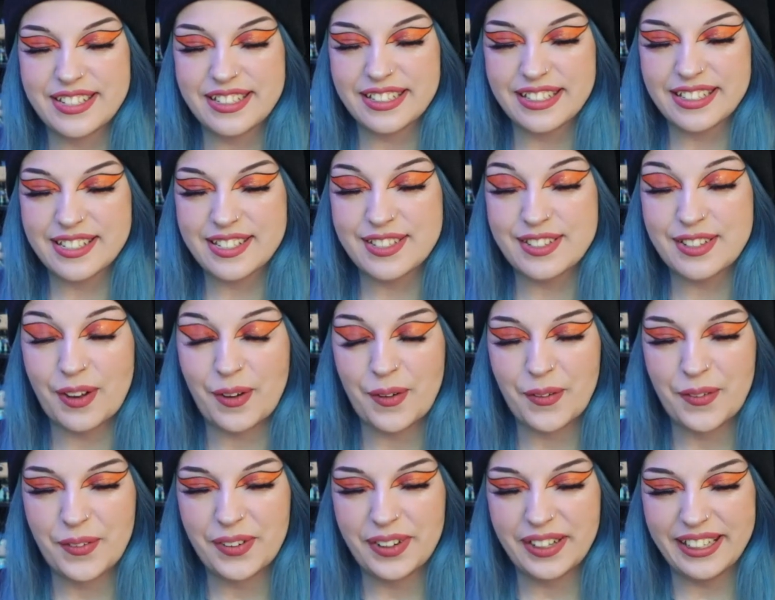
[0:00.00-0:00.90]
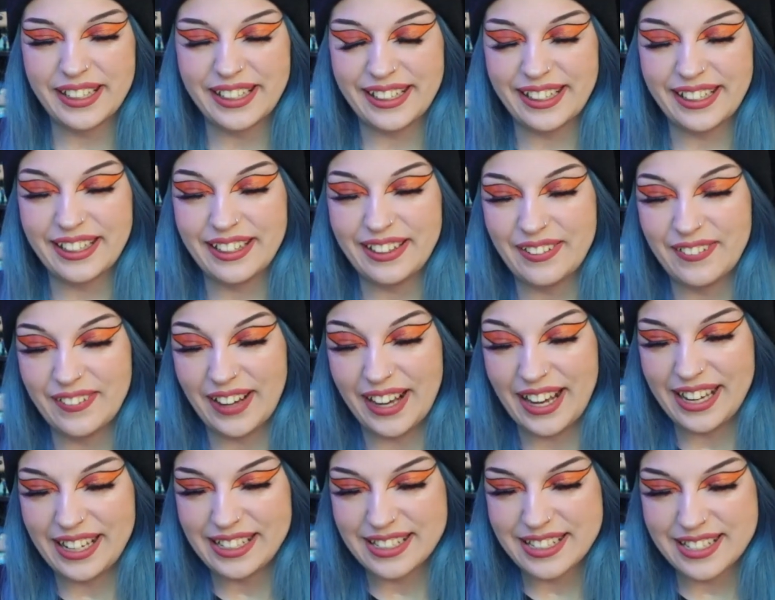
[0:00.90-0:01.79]
so you
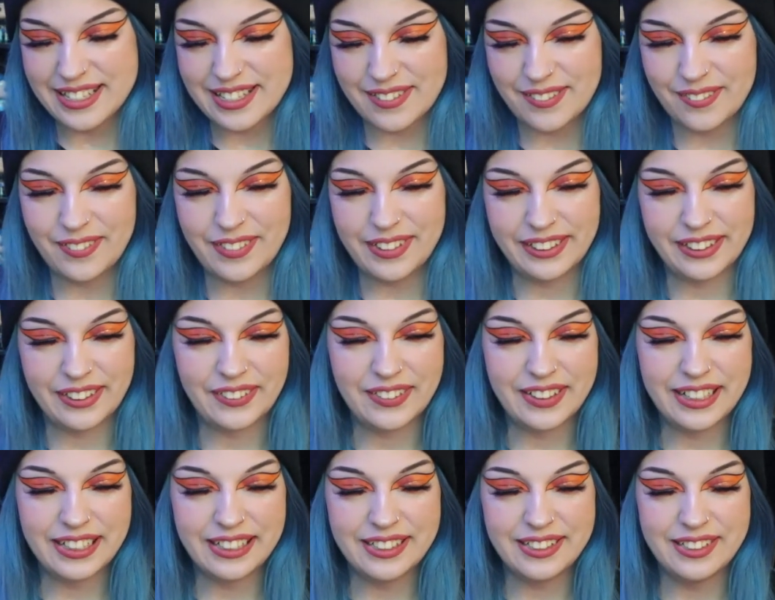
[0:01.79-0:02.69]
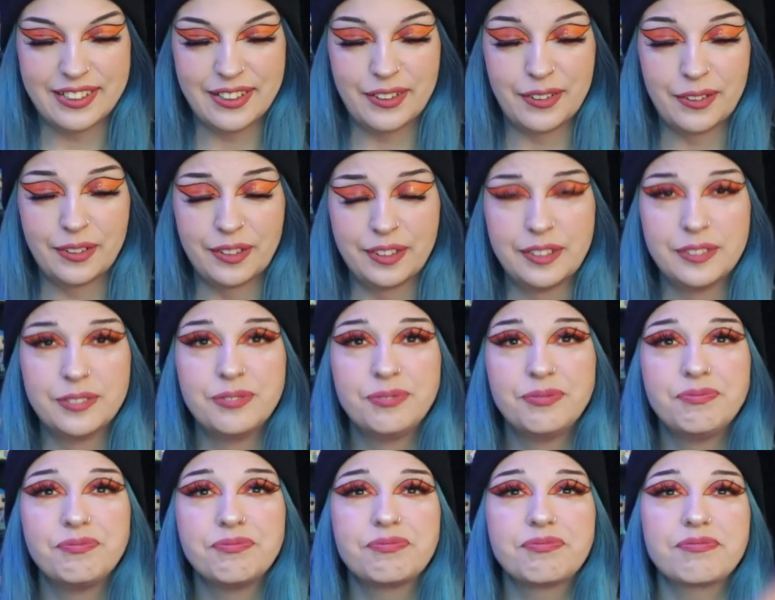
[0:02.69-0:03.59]
guys, we're going to
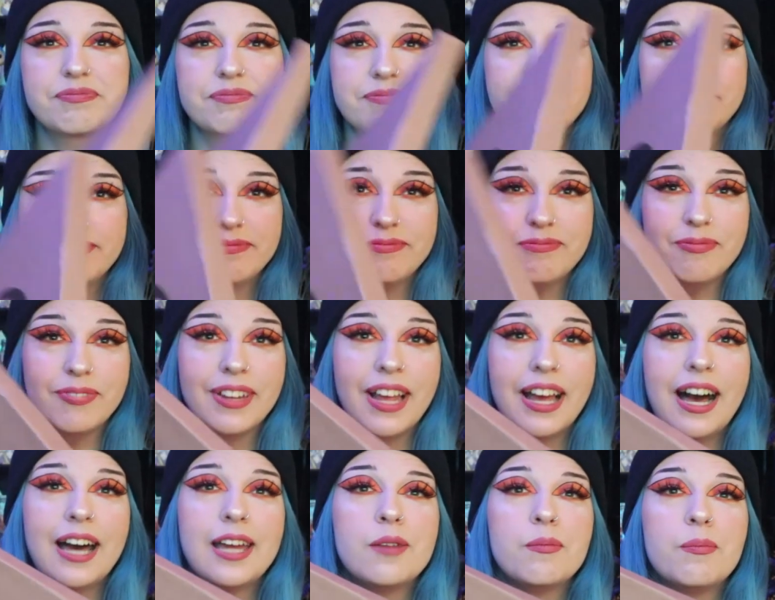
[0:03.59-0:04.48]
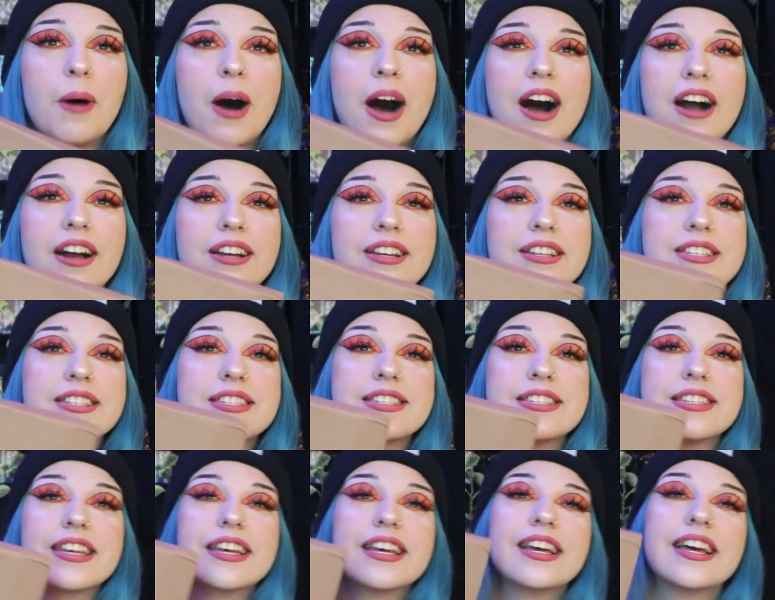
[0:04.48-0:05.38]

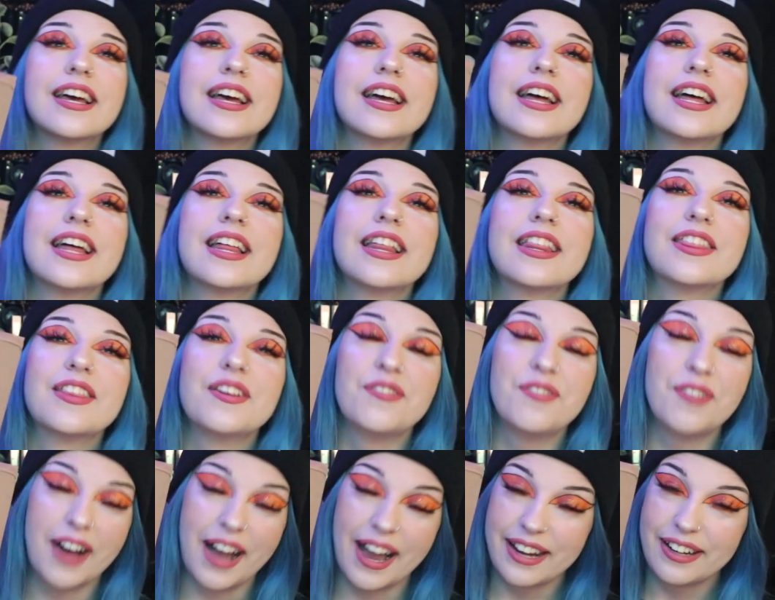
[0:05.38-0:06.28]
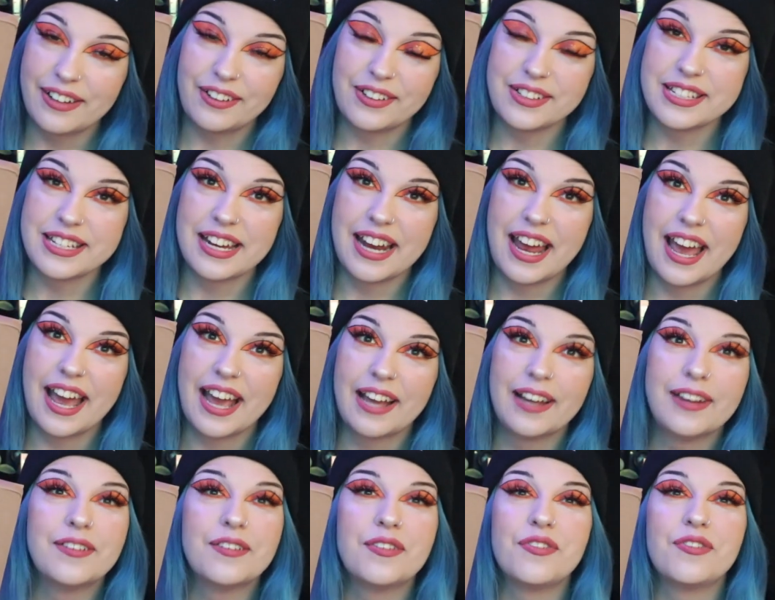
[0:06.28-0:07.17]
unbox the vinyl
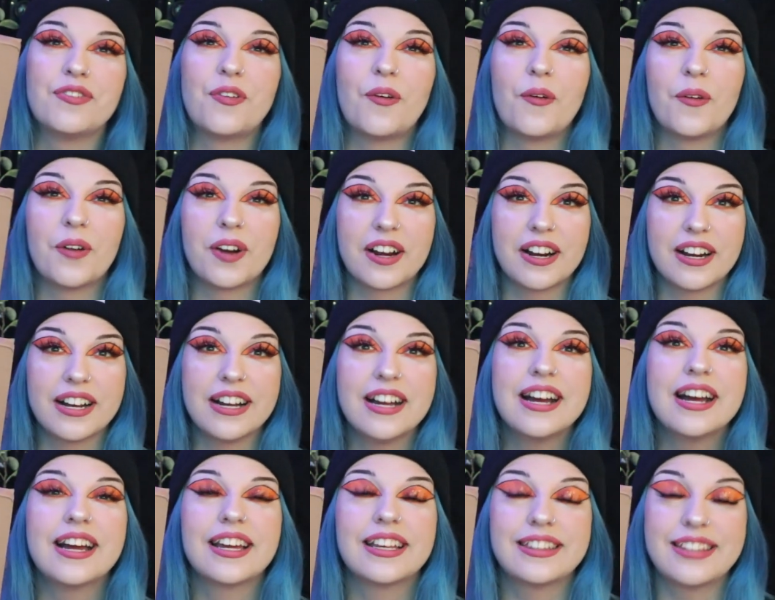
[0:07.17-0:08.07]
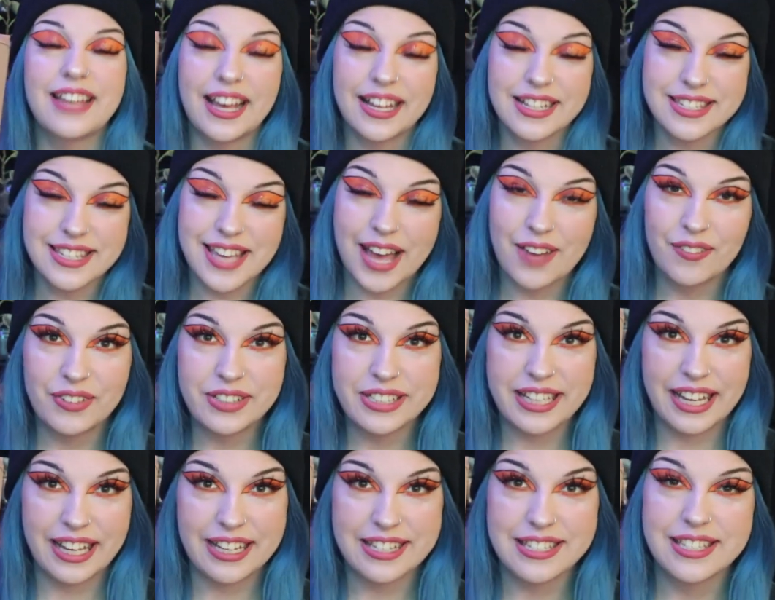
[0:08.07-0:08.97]
today for Dance Gavin
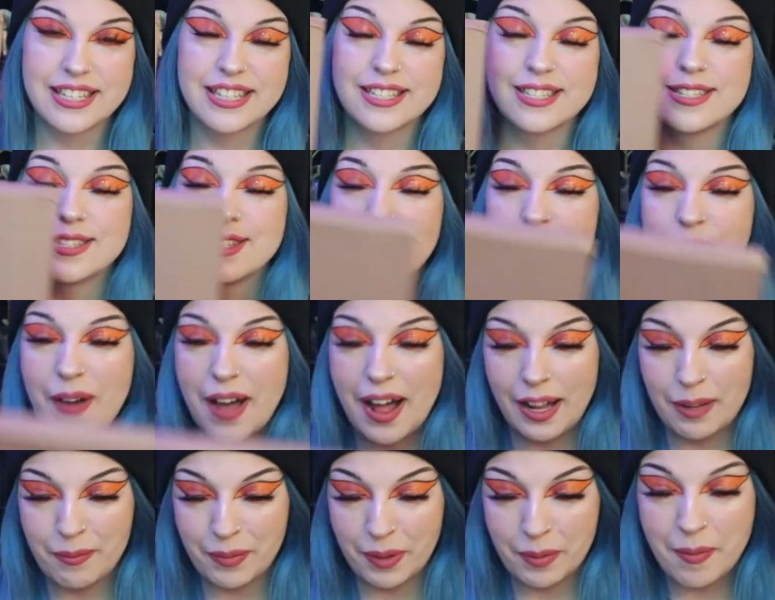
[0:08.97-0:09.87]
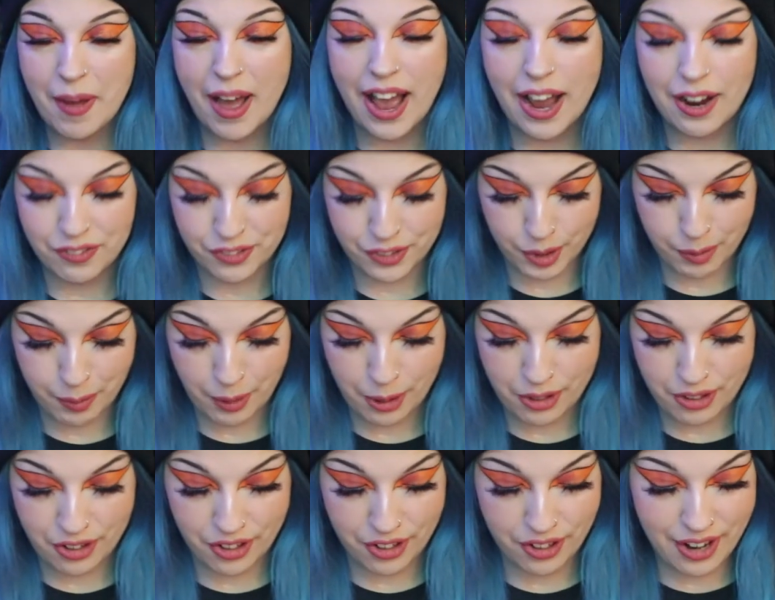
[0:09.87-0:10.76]
Dance's new album
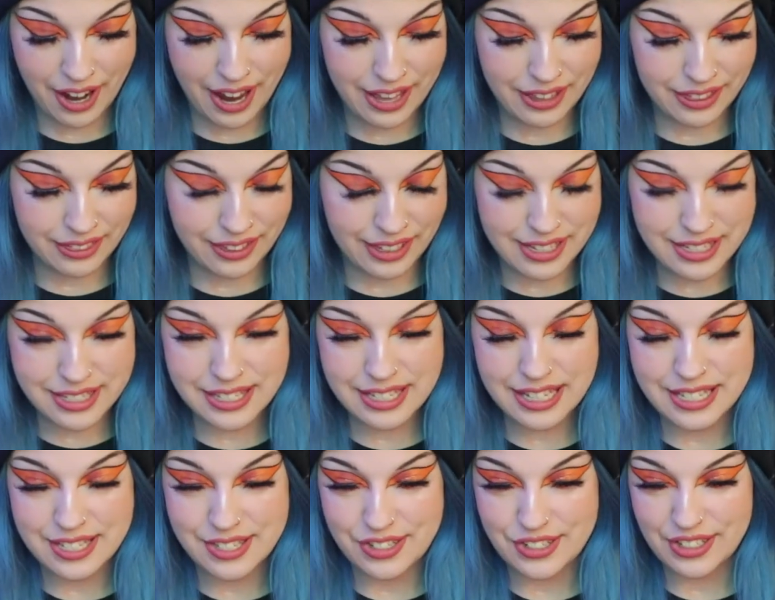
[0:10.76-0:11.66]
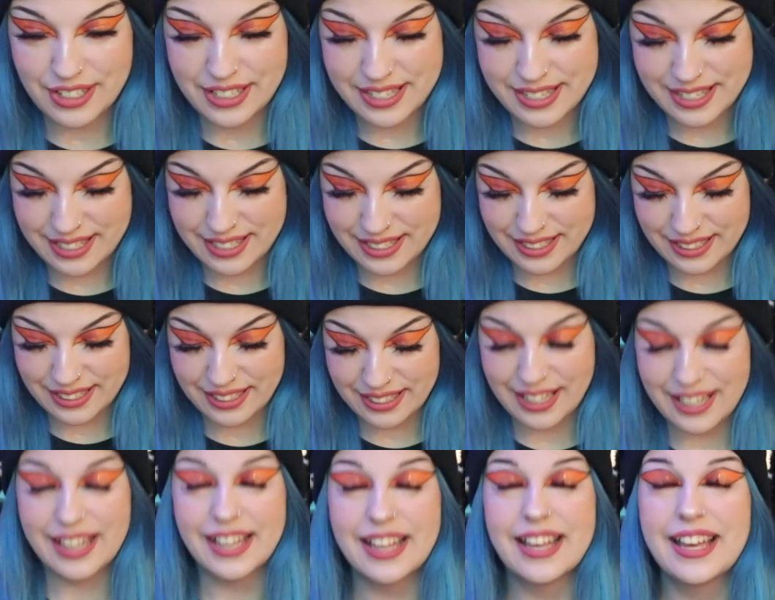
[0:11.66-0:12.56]
Afterburner, and this is just
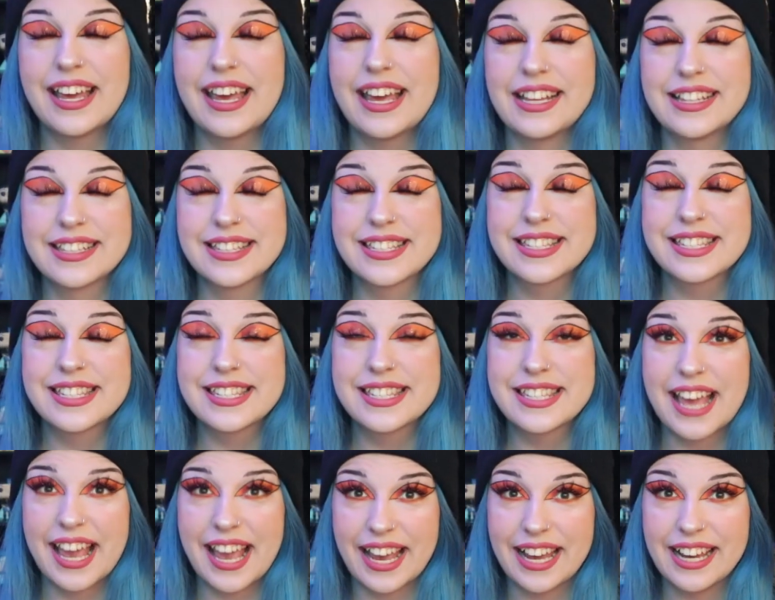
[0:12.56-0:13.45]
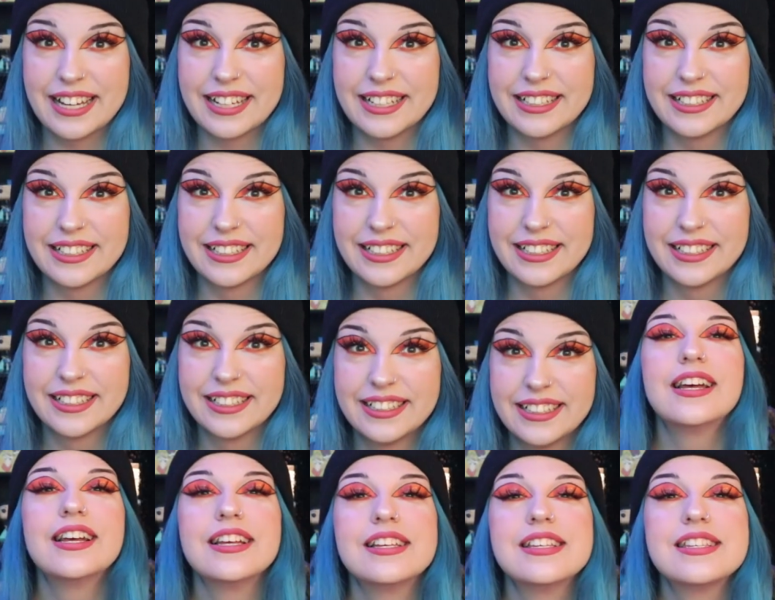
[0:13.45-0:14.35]
insane.
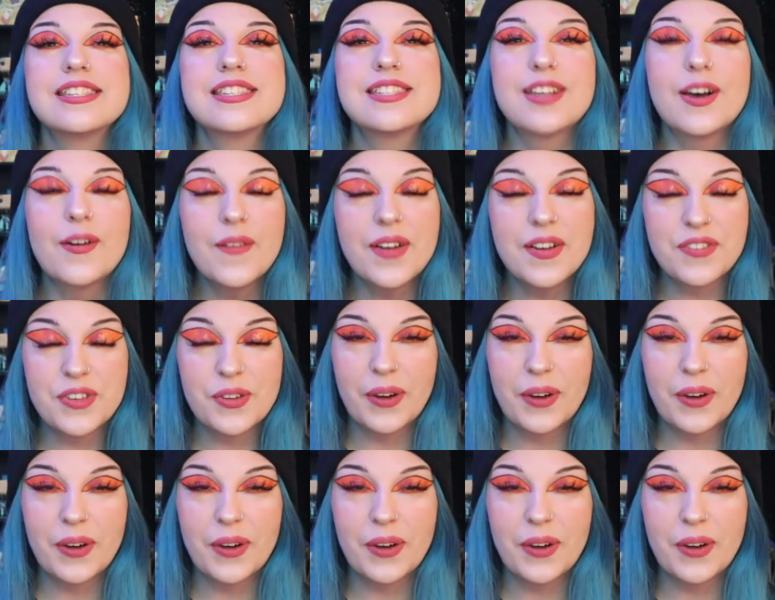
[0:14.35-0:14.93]
So if you